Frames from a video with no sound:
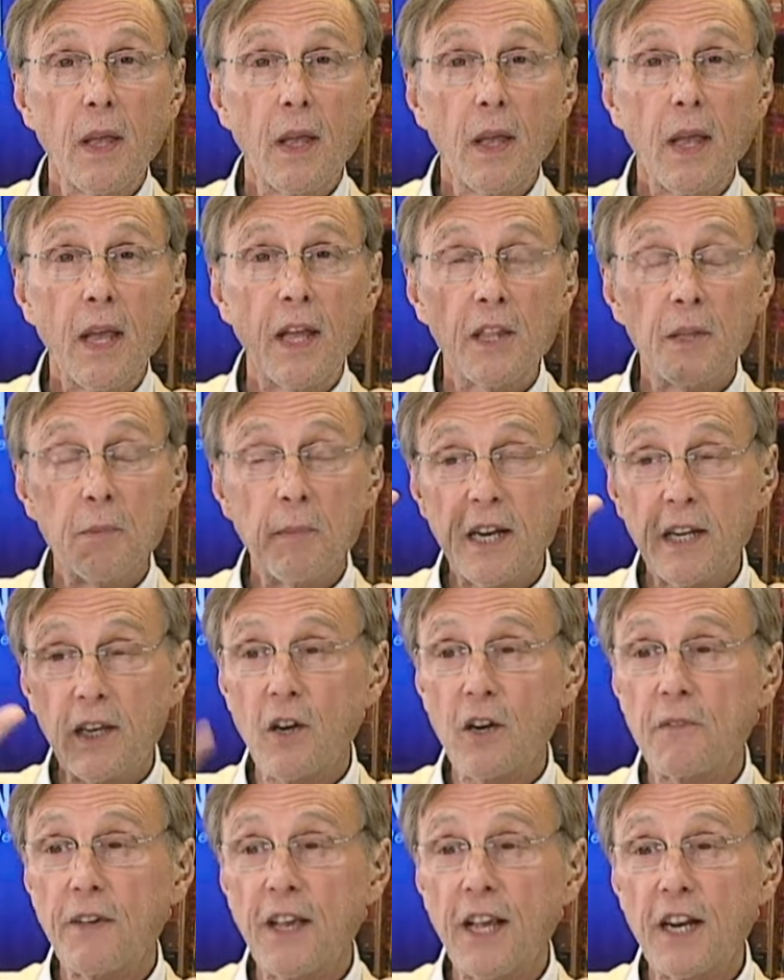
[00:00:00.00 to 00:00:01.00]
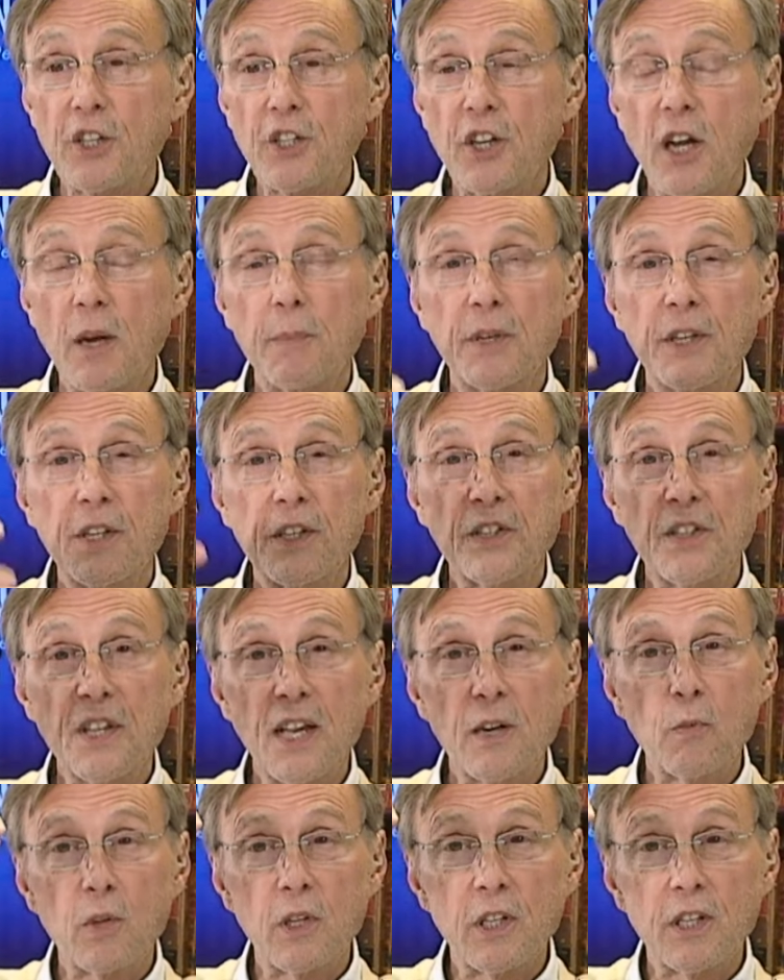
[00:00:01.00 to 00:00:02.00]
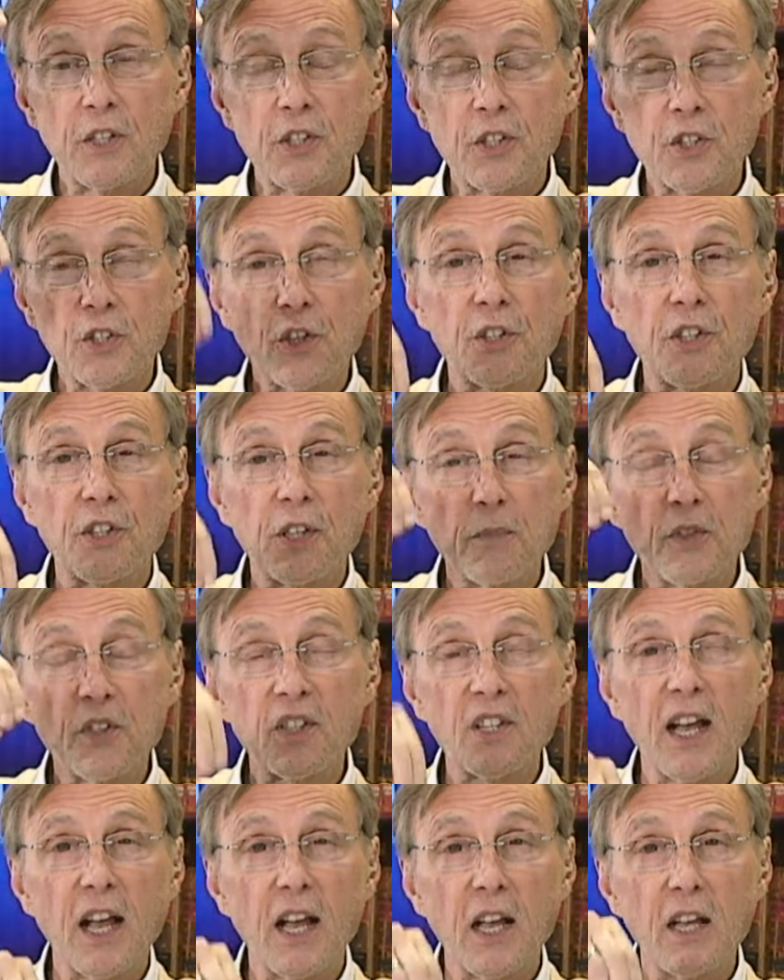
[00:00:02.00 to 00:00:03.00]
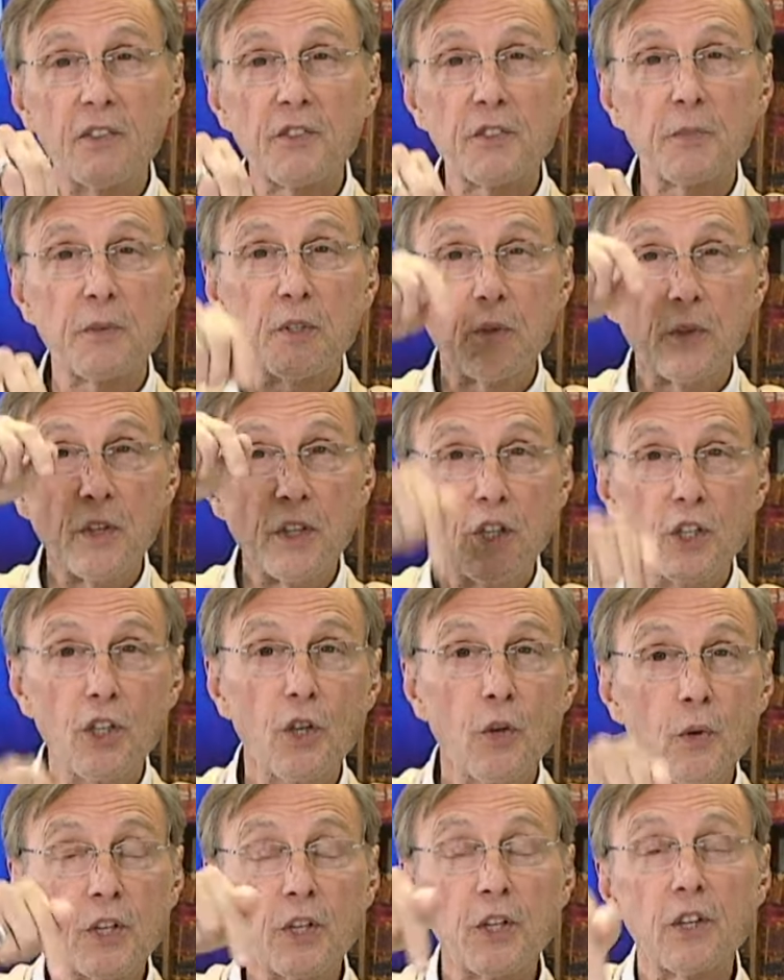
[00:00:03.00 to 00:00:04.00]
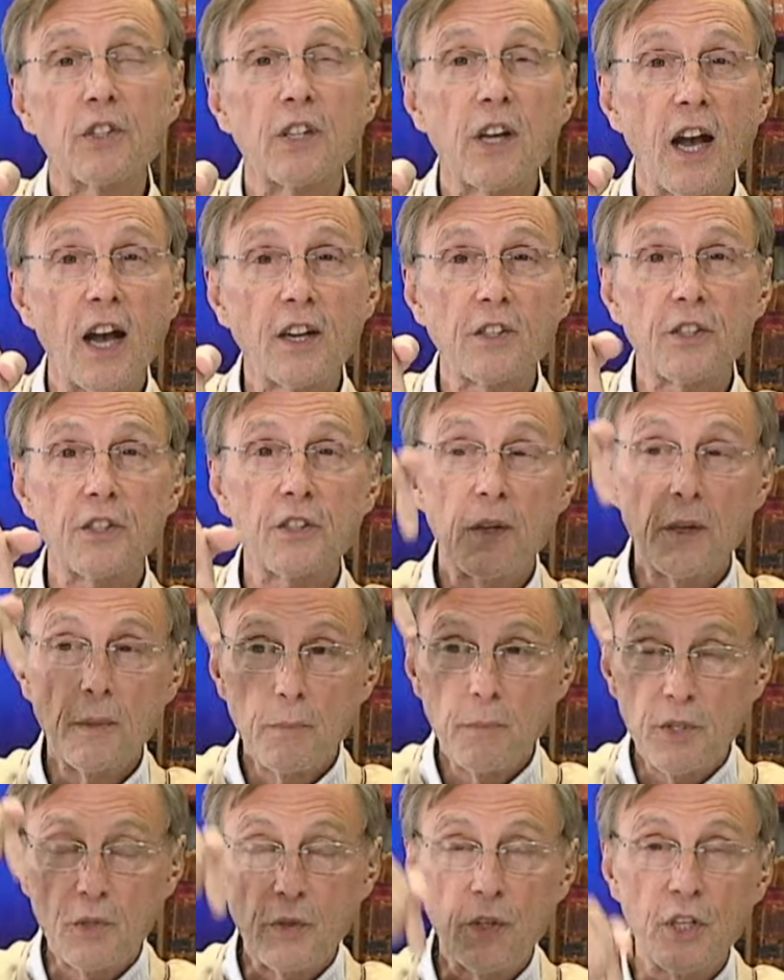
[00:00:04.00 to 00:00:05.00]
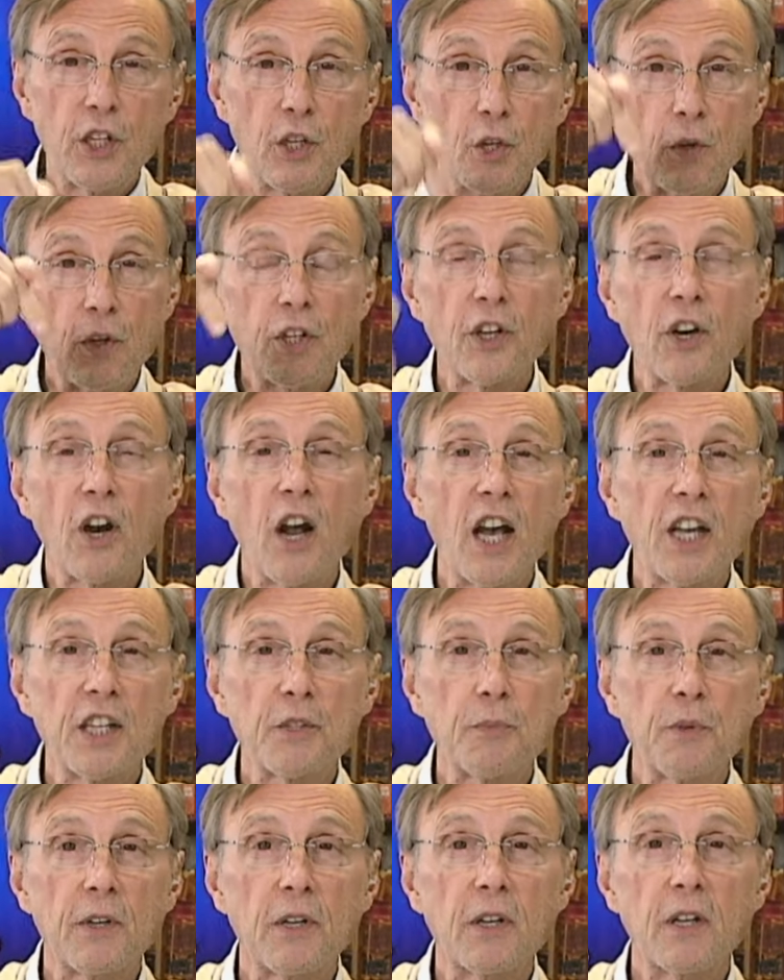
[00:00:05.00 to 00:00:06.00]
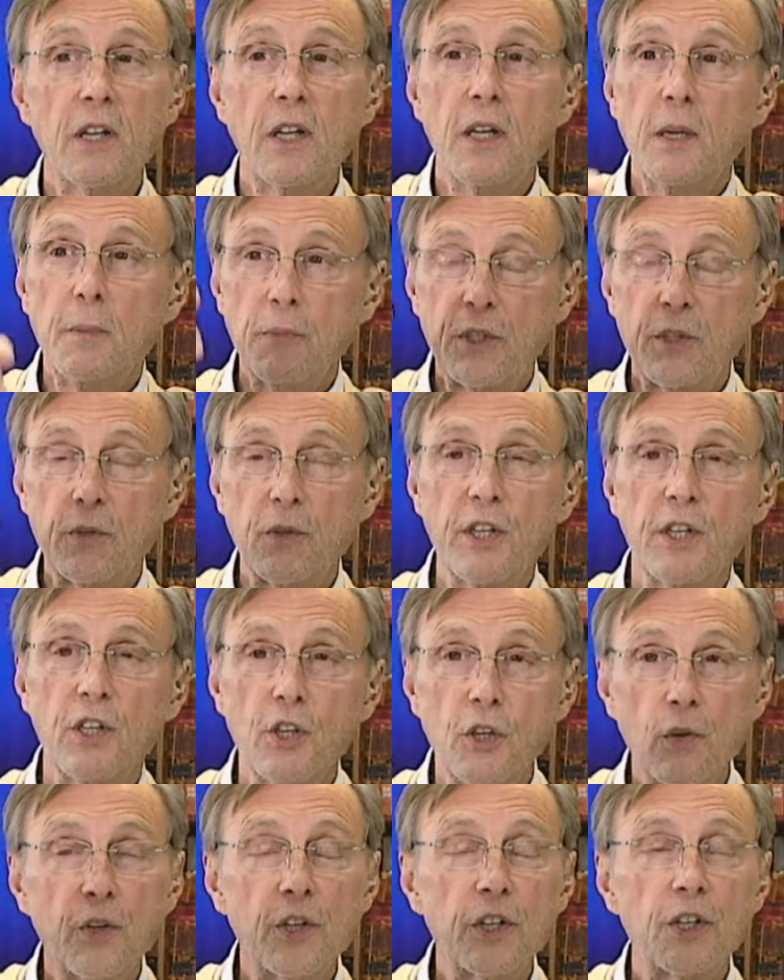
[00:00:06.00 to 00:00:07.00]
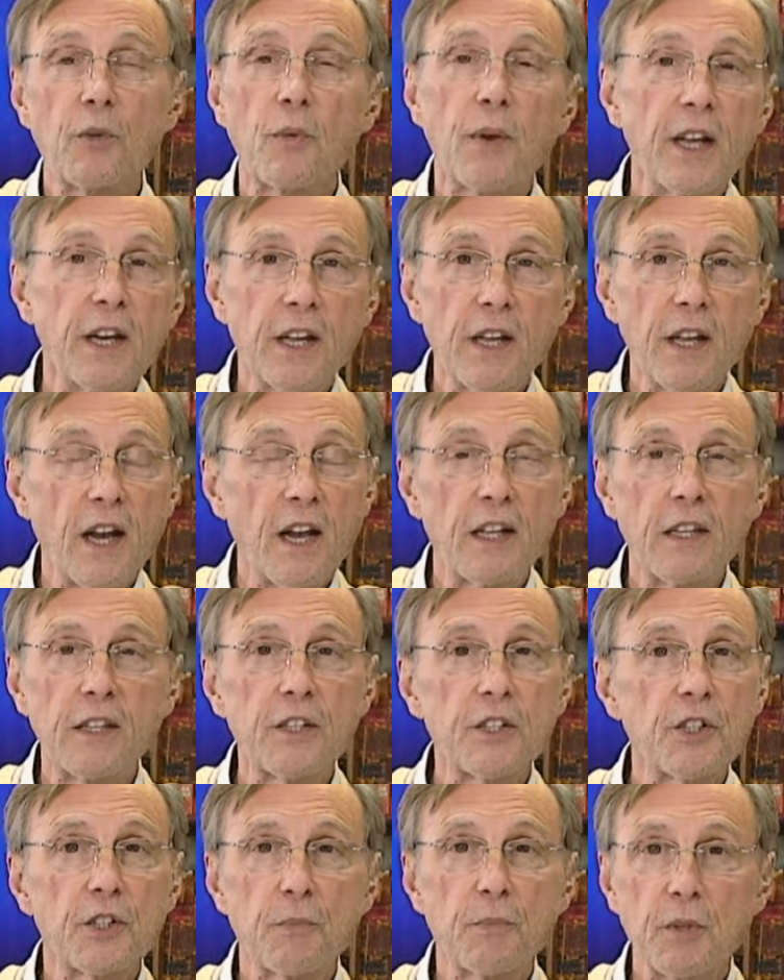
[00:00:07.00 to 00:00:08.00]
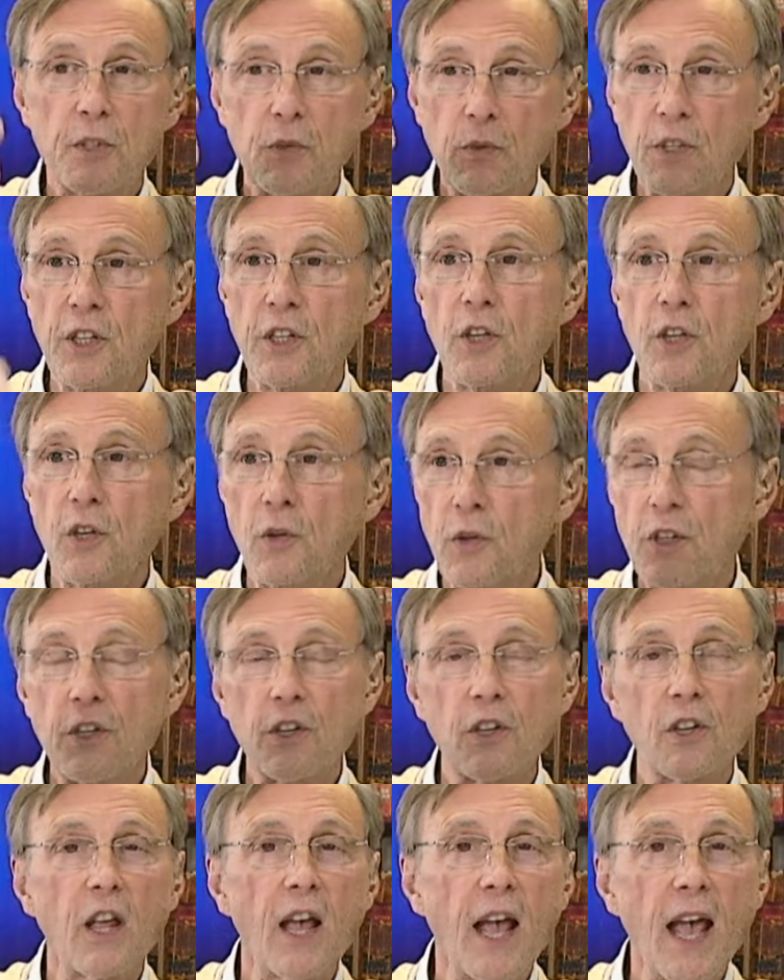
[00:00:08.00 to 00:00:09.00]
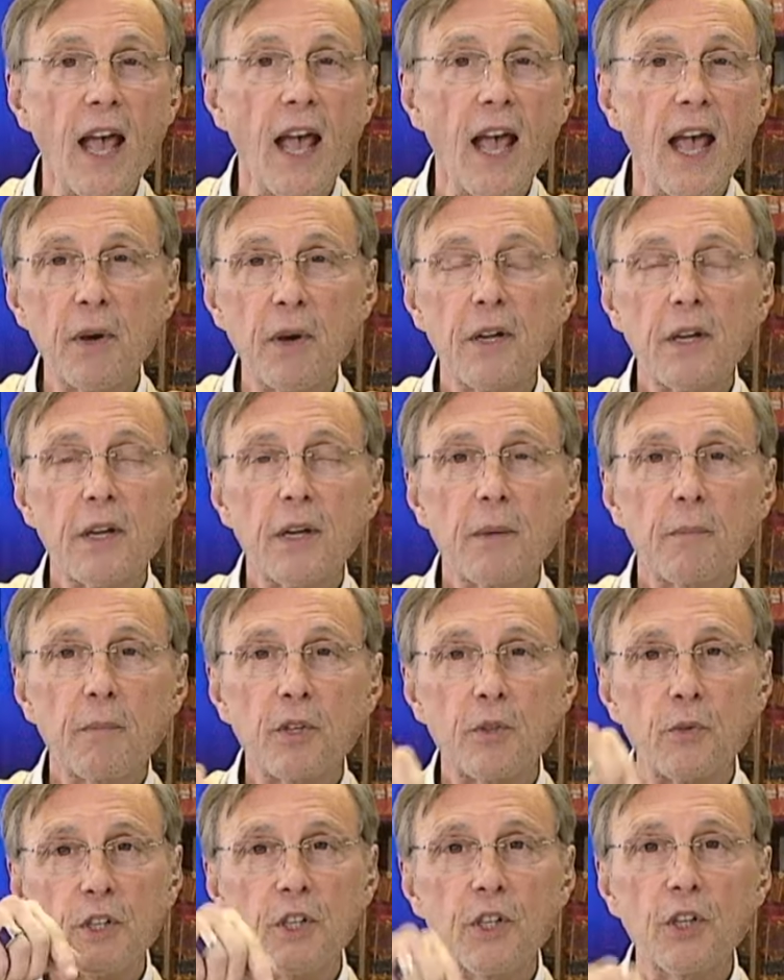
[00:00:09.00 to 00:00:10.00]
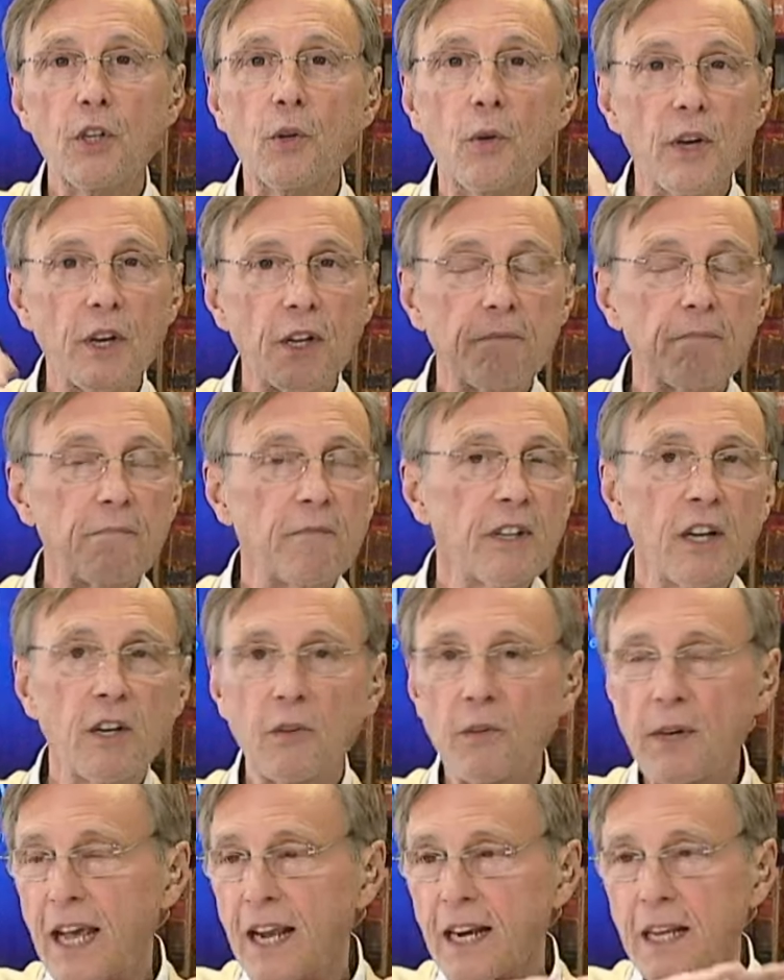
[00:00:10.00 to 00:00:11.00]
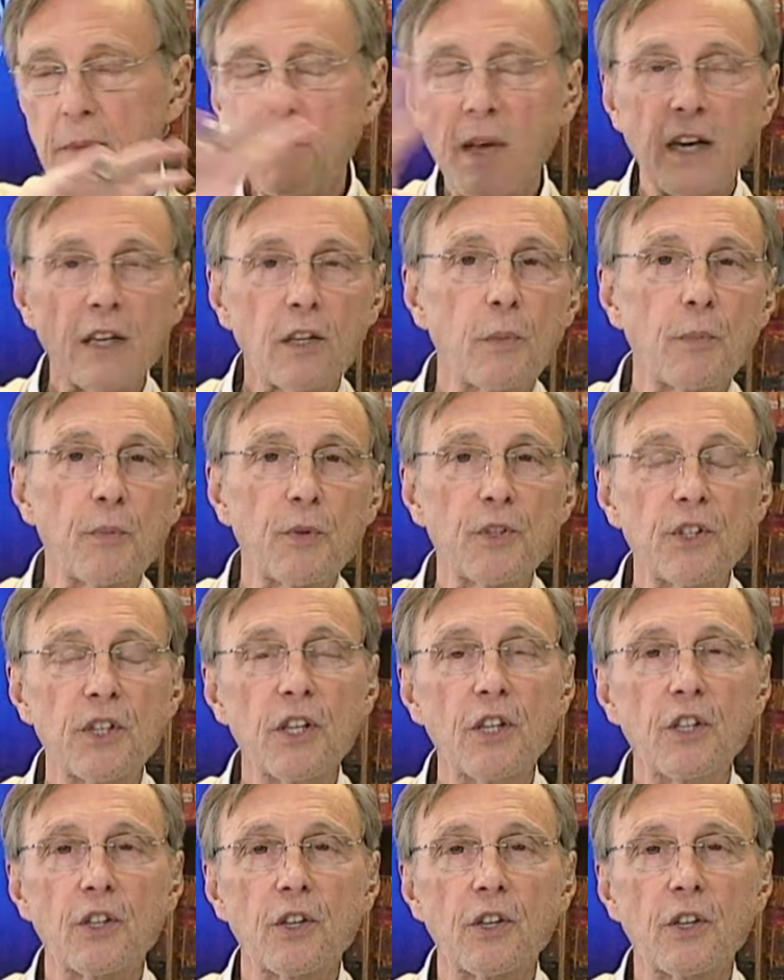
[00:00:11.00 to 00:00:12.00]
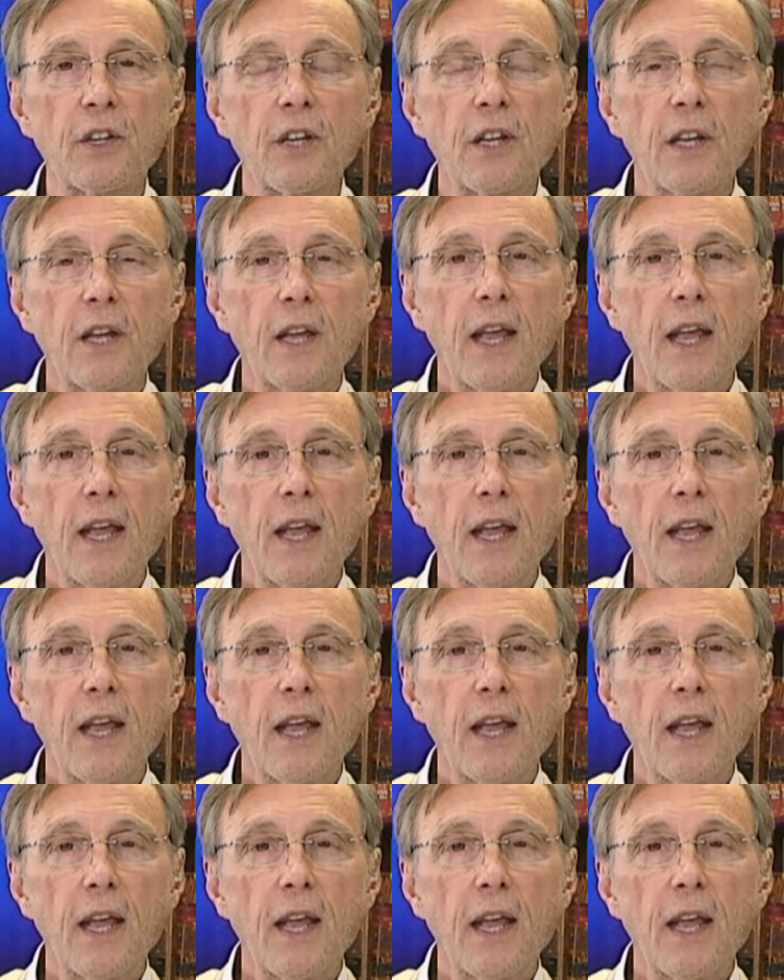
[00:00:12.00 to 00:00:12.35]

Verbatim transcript: And the Medicare Advantage companies then will insert themselves between you and your doctor, between you and your hospital, between you and your radiologist, between you and your lab, between you and you know any medical procedure,